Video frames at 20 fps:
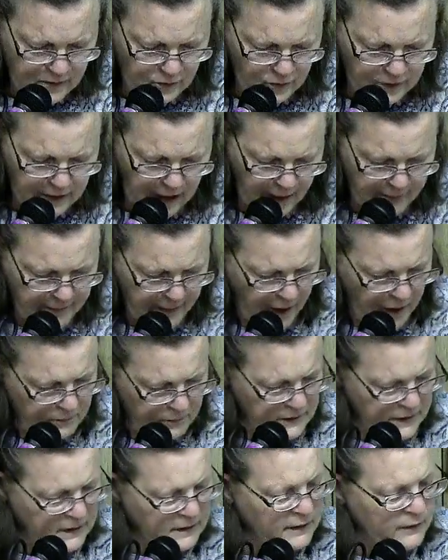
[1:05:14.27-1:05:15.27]
when I
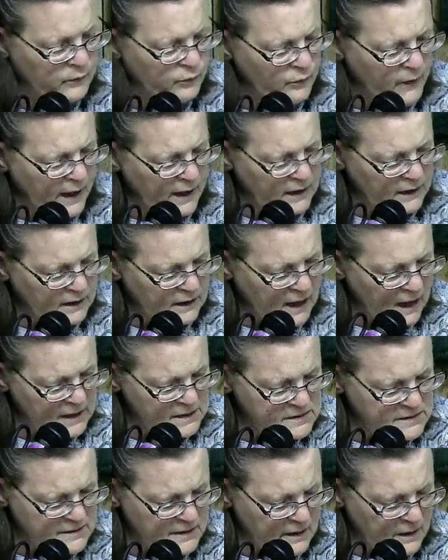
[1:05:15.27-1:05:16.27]
publicly
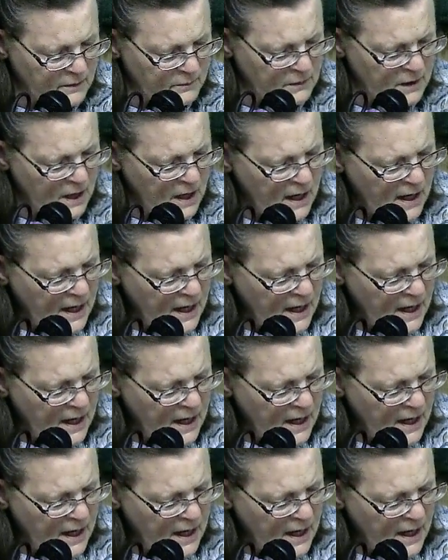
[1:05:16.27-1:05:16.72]
recognize them